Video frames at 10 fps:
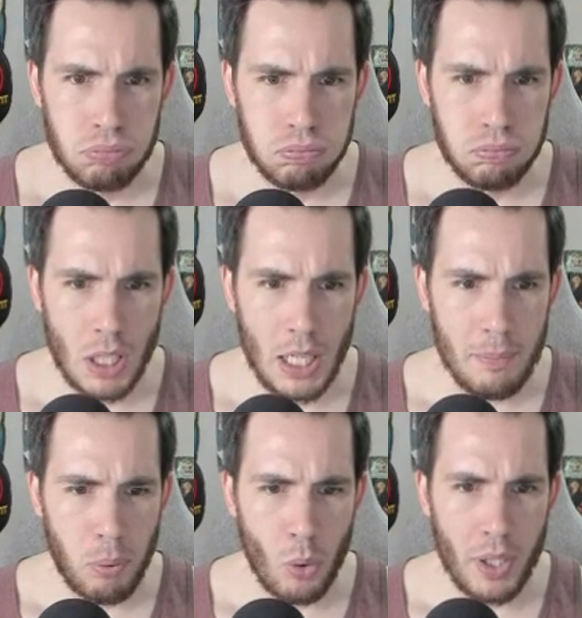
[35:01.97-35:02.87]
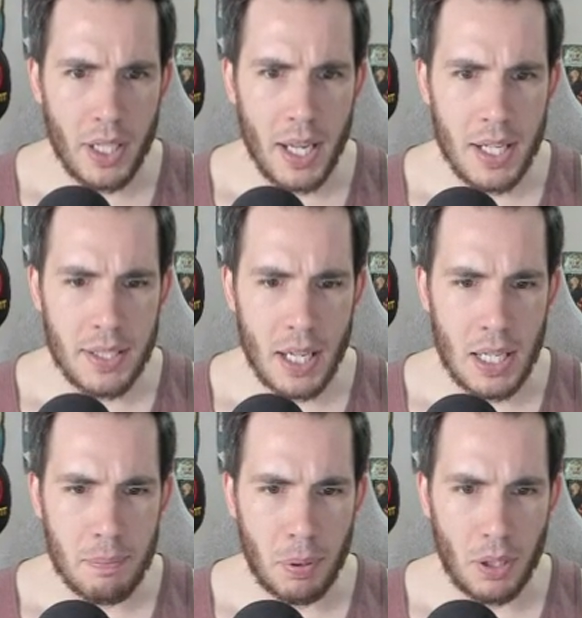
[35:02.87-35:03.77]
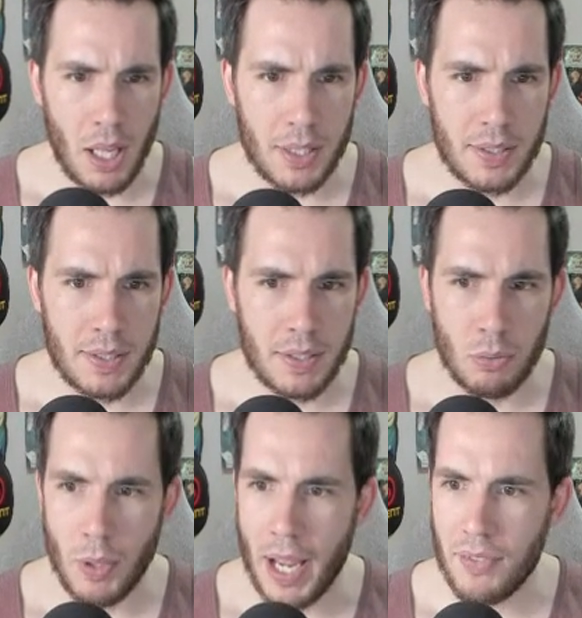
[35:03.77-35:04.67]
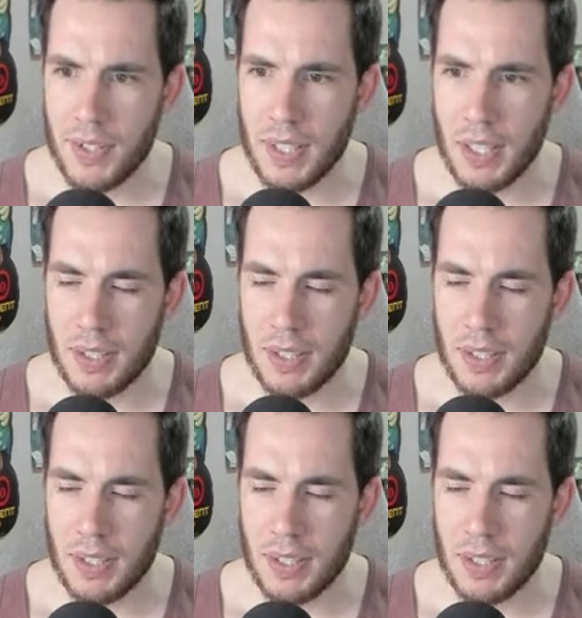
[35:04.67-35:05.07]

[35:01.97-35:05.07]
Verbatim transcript: 9.8A plus. We haven't seen